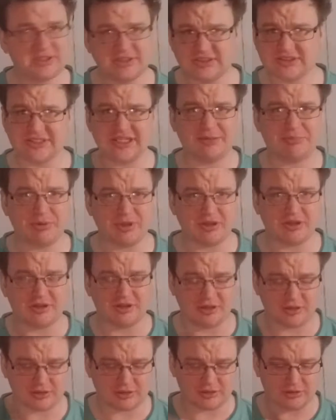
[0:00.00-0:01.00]
slapping the
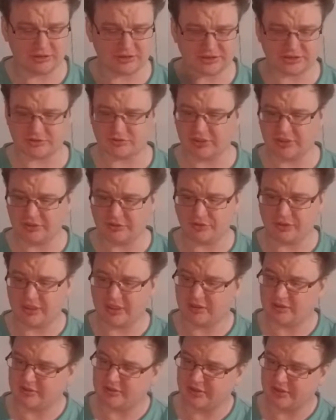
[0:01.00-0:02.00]
knuckles, trying to
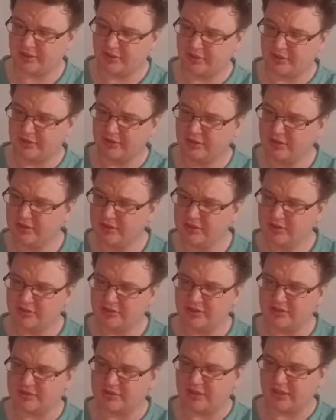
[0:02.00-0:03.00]
get the
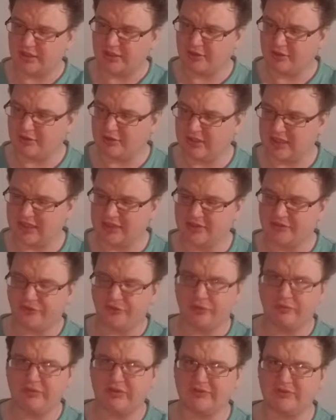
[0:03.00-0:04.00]
entire length
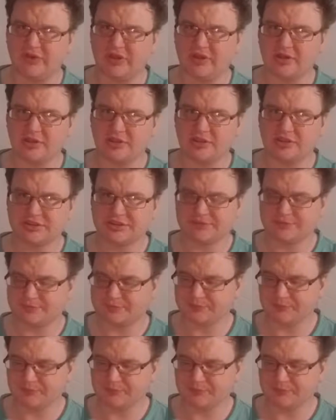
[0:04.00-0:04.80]
of the fingers.